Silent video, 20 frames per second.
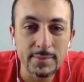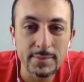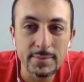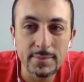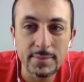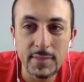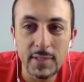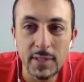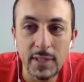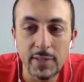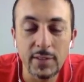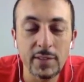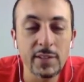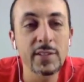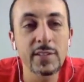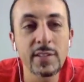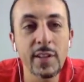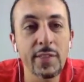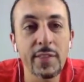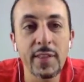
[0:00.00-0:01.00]
All right, so this
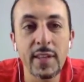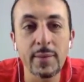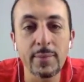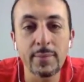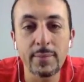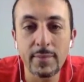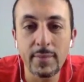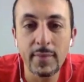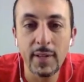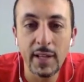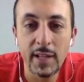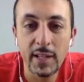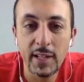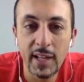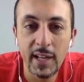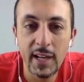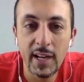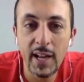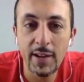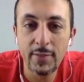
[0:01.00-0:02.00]
is the theme. They
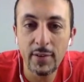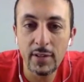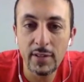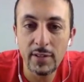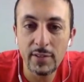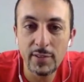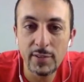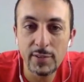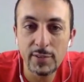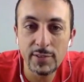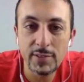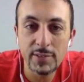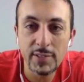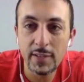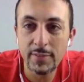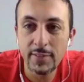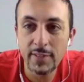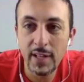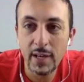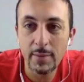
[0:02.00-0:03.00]
kind of have all these cool
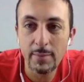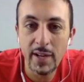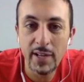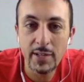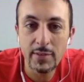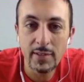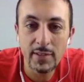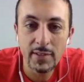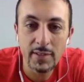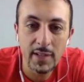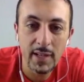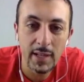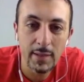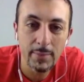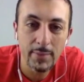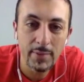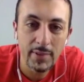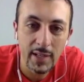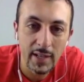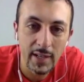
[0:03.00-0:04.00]
stuff. It's got a menu on
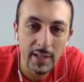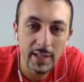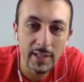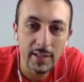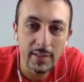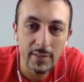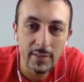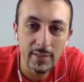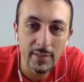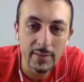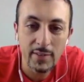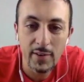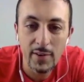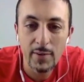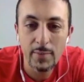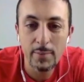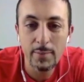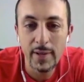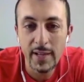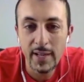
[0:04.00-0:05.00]
top. It's got like a
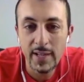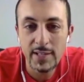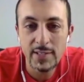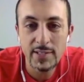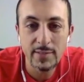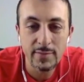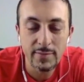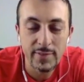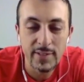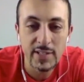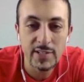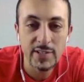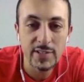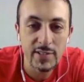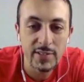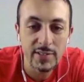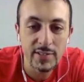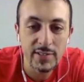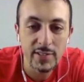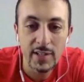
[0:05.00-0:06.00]
home page, some
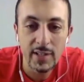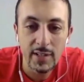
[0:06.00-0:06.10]
features.